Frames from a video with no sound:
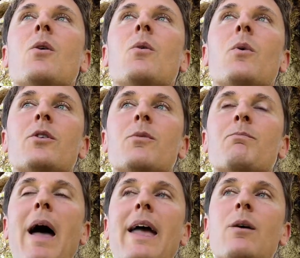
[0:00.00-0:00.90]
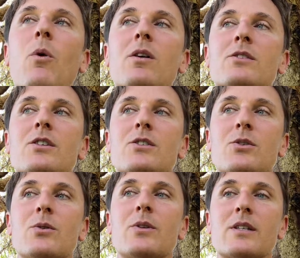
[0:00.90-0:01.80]
What you may want to
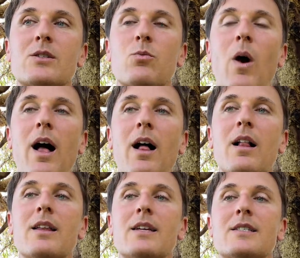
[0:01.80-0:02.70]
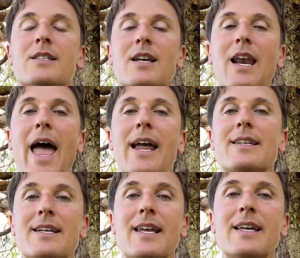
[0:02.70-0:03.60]
do as well is to land
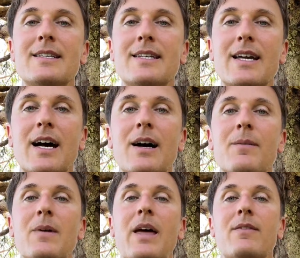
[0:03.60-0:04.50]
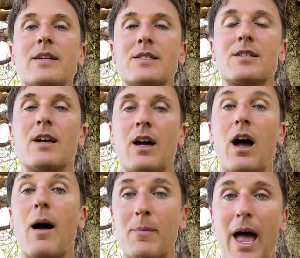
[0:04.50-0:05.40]
in India, and
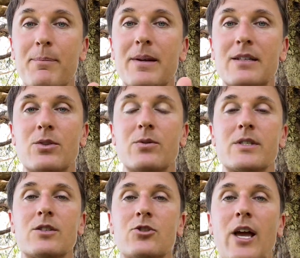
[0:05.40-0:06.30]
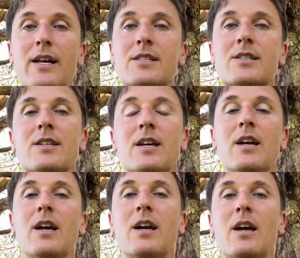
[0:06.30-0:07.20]
I'm happy to suggest
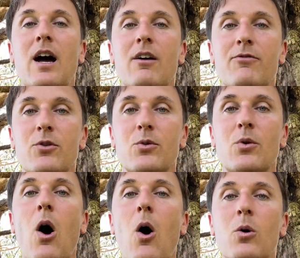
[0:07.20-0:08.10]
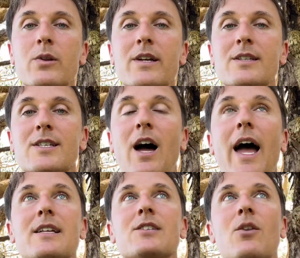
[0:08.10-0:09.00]
a few holy
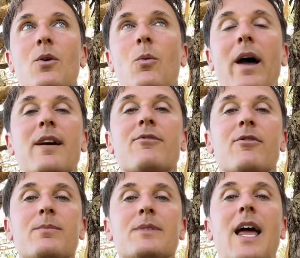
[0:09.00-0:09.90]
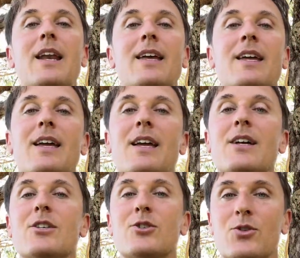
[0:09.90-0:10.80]
sites on the way from Delhi
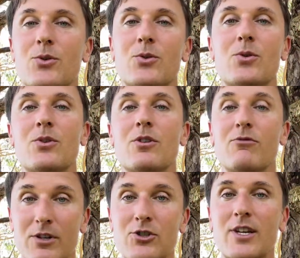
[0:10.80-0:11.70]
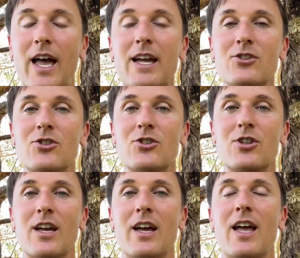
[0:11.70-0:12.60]
to Rishikesh,
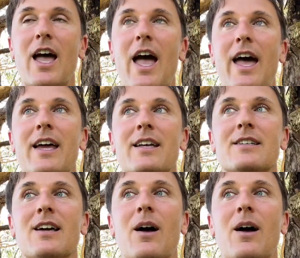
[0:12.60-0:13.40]
and